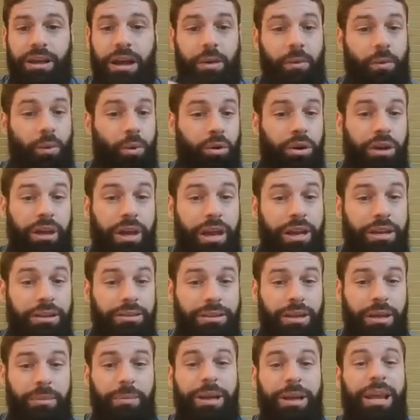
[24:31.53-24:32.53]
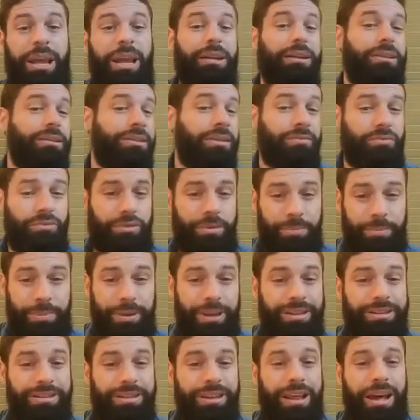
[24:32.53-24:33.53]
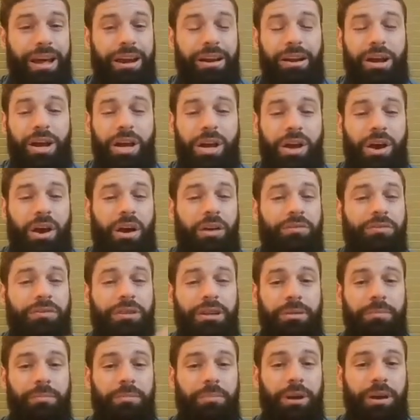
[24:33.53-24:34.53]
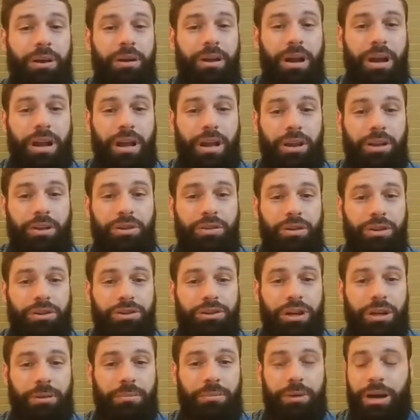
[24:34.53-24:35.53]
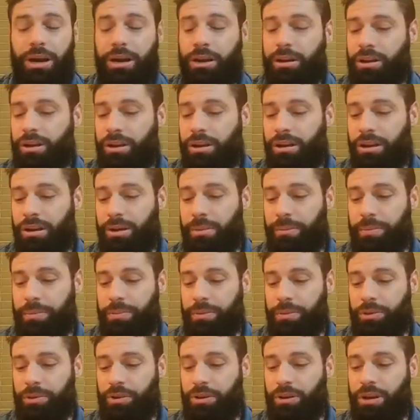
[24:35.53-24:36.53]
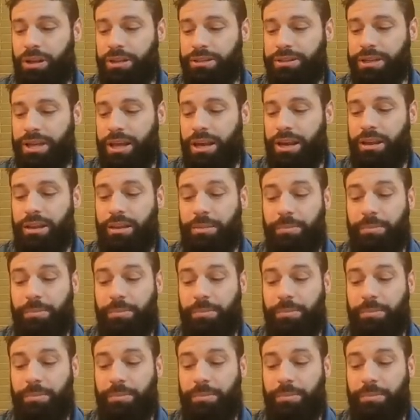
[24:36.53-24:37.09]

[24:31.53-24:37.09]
I won't get into them again because I've repeated that often, but you can check back earlier to get it.